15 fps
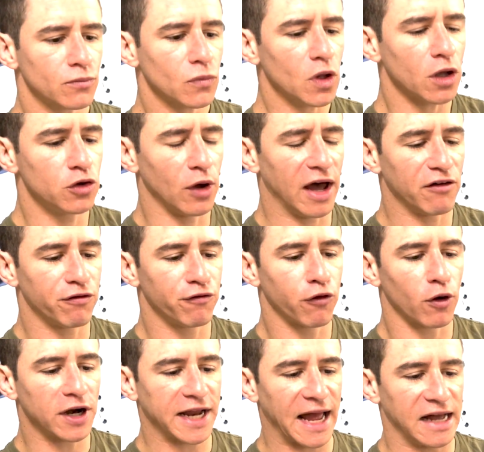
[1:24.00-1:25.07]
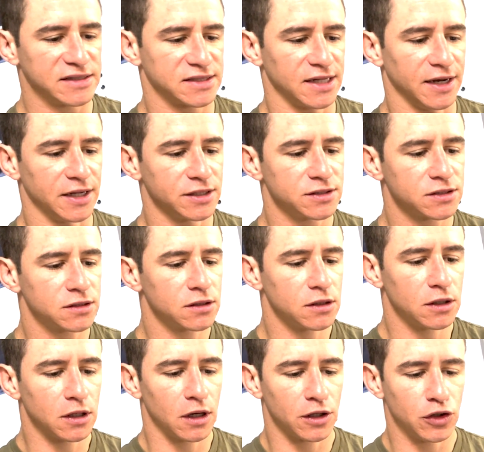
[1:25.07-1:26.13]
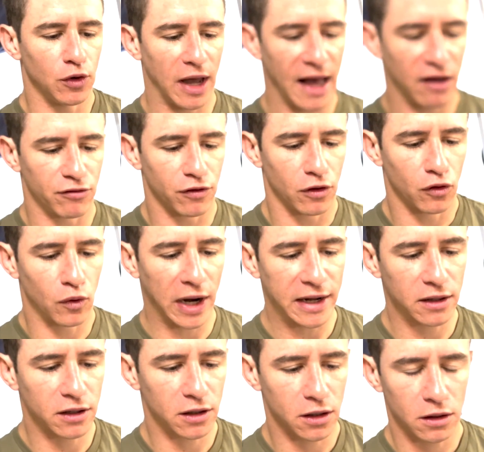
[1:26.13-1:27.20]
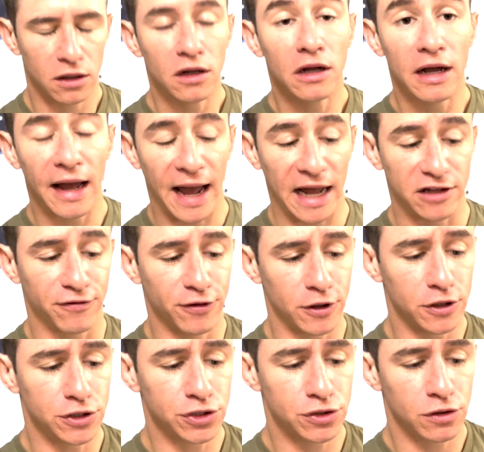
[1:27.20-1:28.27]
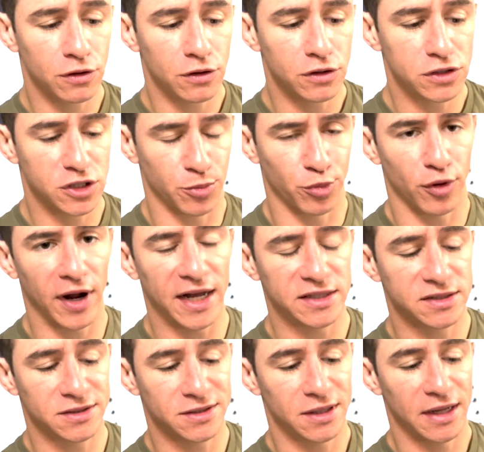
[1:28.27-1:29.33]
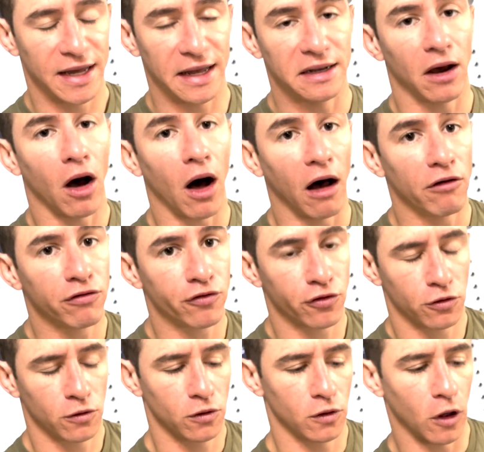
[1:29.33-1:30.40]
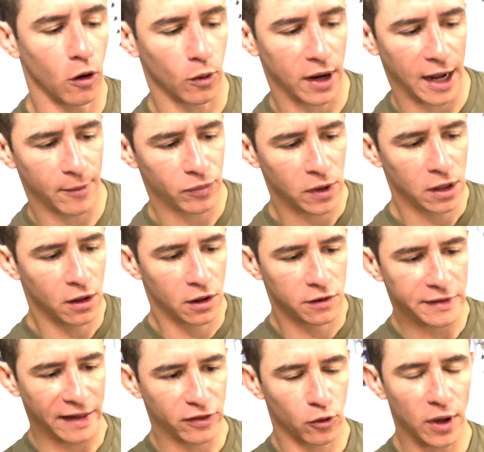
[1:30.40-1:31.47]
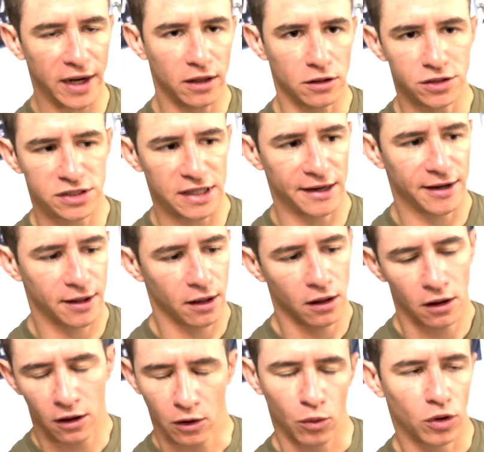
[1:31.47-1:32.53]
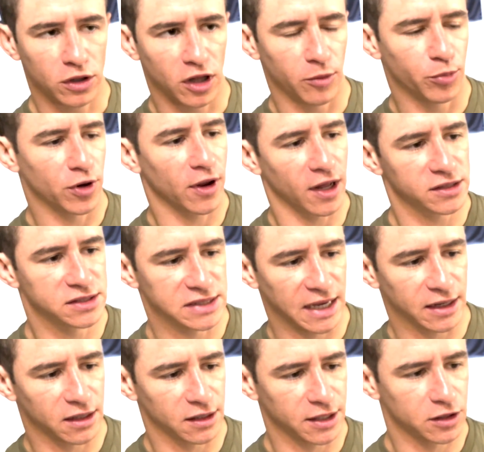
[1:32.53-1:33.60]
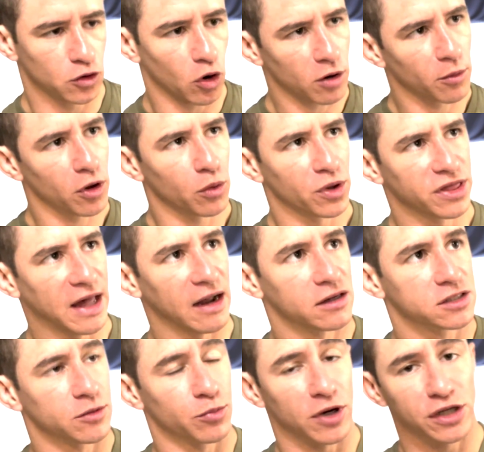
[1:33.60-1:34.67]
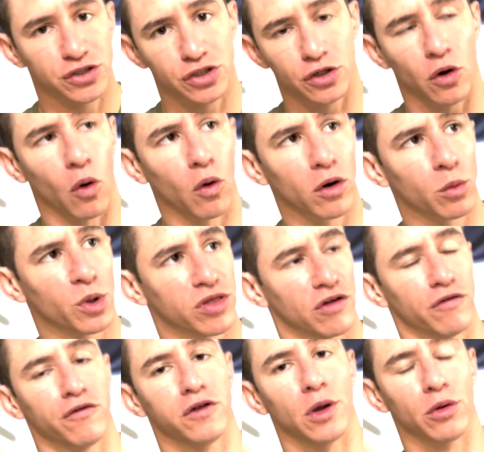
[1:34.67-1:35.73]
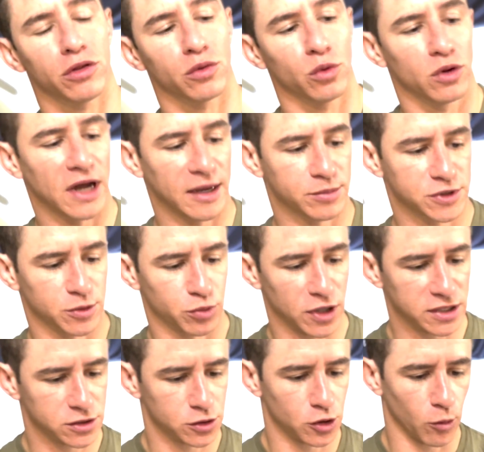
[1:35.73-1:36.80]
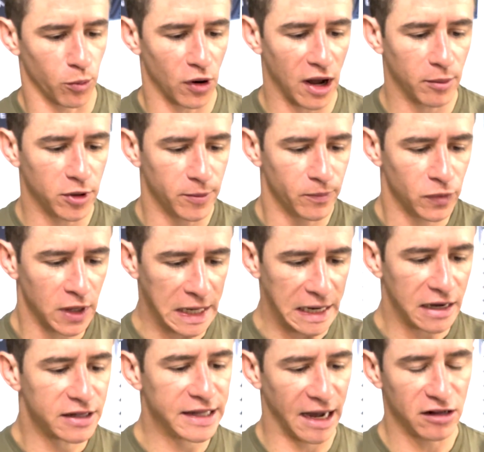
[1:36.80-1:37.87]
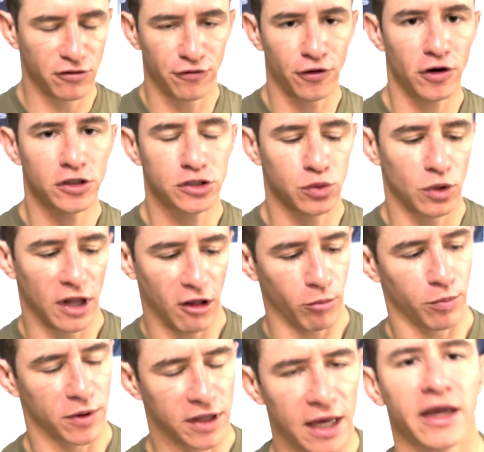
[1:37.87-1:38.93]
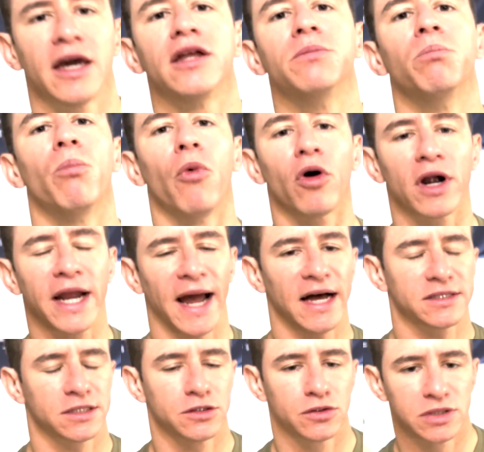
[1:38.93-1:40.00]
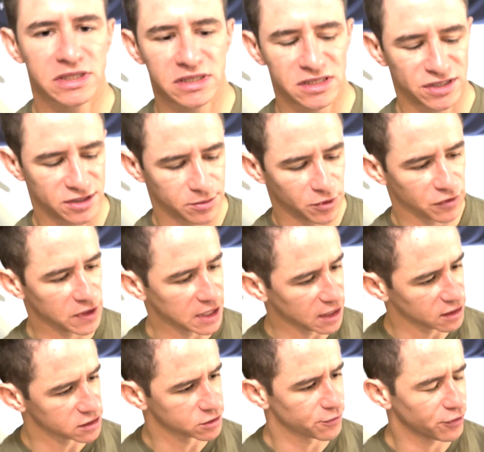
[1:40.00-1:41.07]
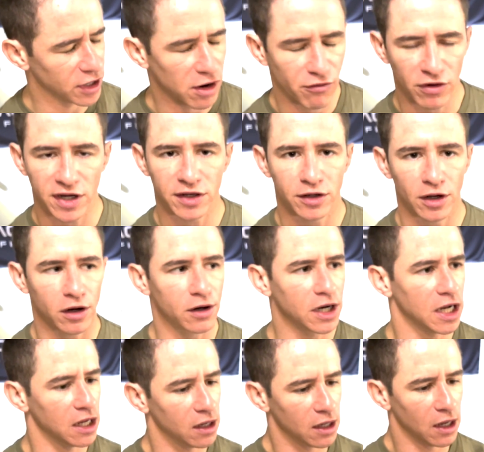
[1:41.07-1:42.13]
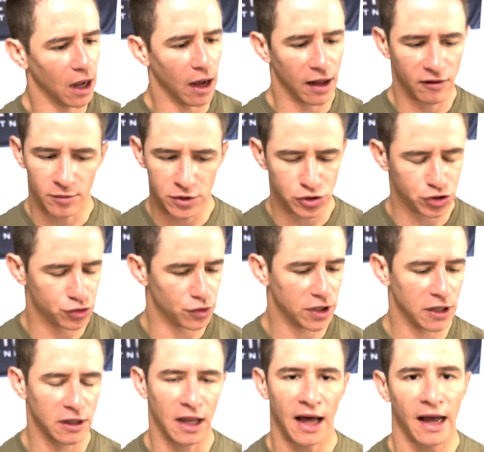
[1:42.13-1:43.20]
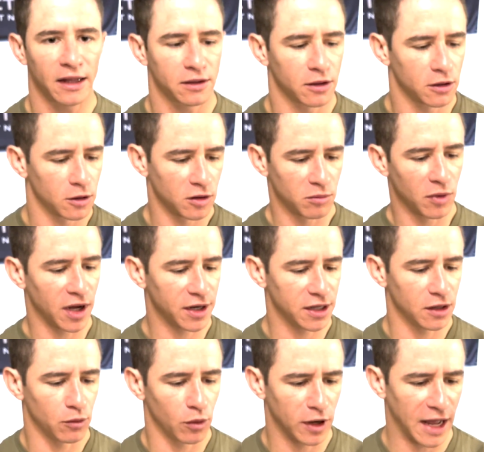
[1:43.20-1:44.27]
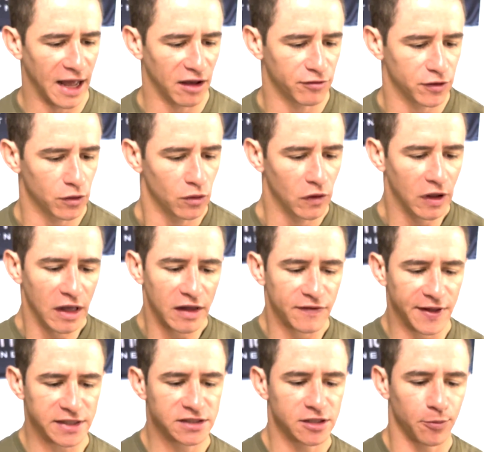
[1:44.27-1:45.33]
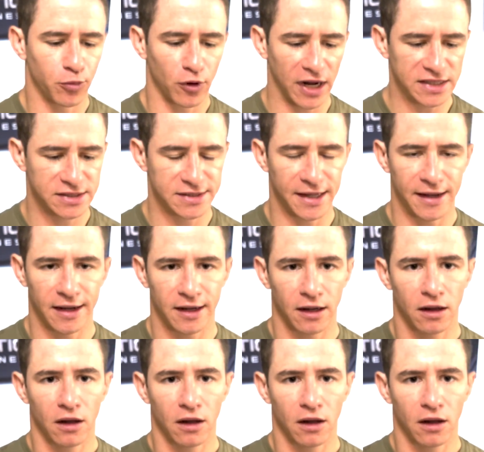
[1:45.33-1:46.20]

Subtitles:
you have 4 gas settings. You have regular, adverse, suppressed, and off. Okay. Now the regular setting will keep your gun cycling normal without a suppressor or with a flow-through type suppressor, no problem. The adverse will help kick in more gas into the system if the gun is very, very dirty, has been shooting a lot, muddy, what have you. The suppress setting